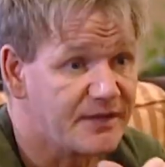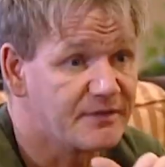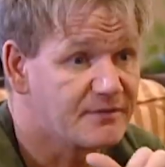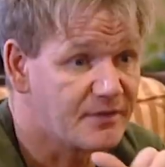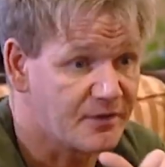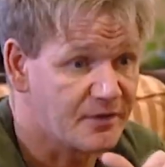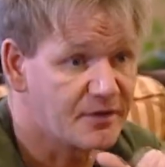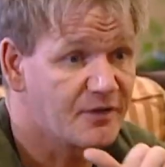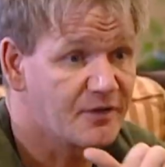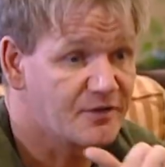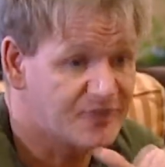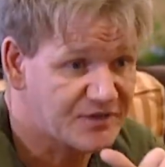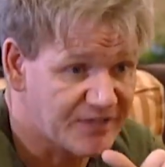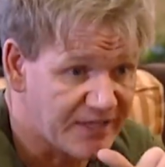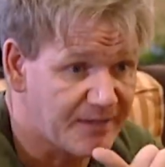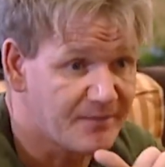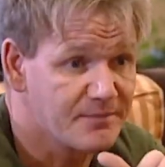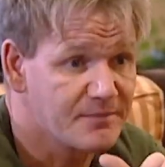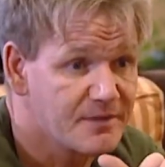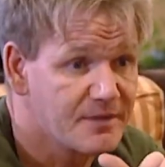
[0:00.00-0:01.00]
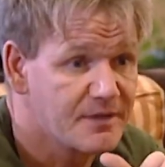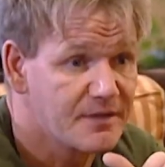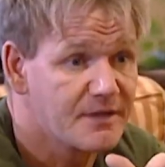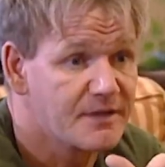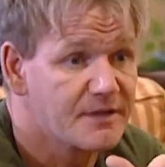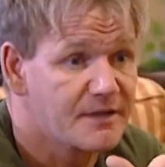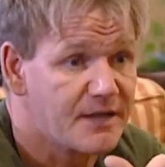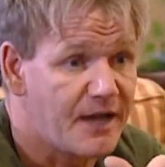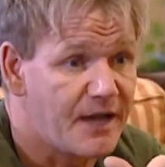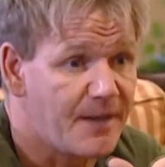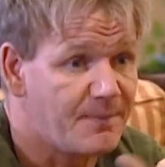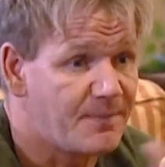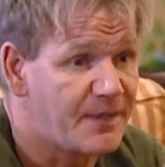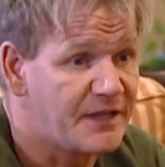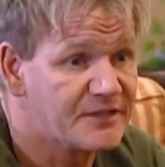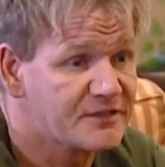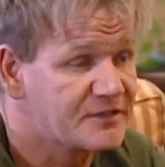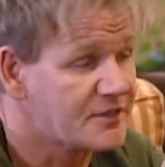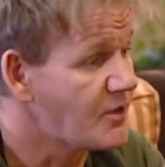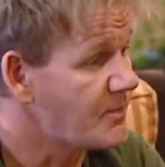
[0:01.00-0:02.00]
now. I'm going to go see him.
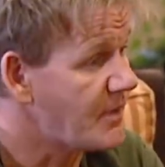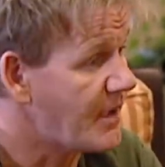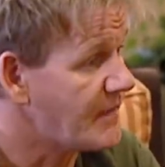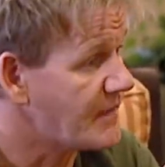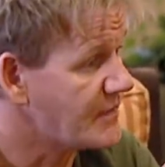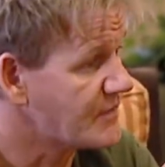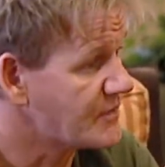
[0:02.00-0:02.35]
He doesn't know about